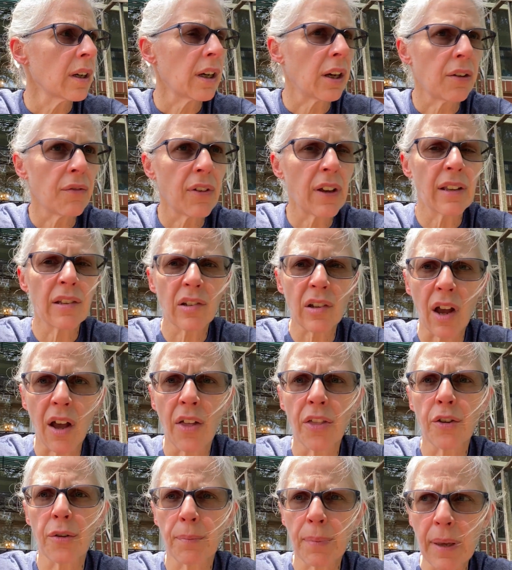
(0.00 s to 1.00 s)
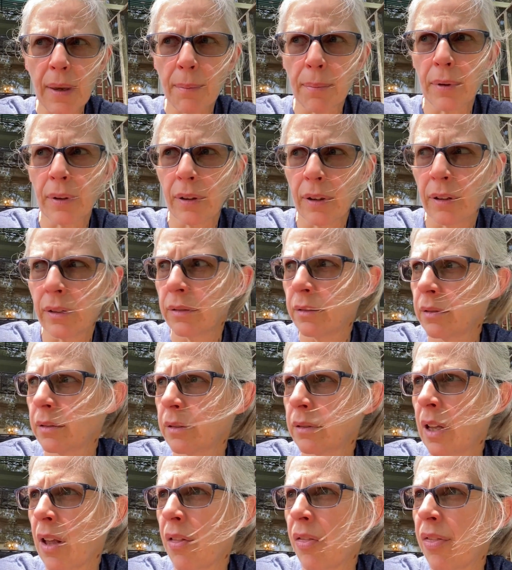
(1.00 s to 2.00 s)
convince other people
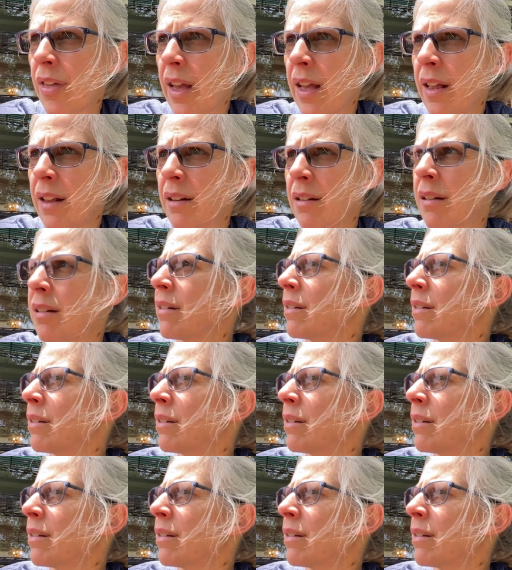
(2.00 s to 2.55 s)
that